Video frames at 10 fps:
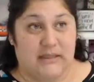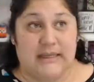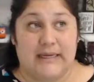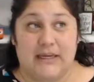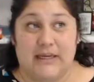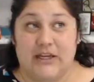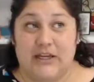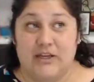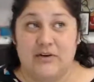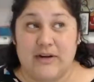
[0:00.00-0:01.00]
Like,
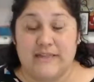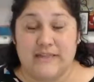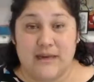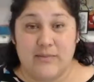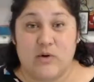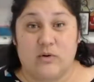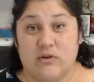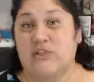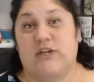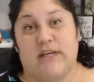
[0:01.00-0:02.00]
you guys, I'm a
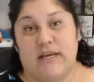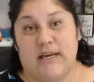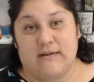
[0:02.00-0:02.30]
course junkie.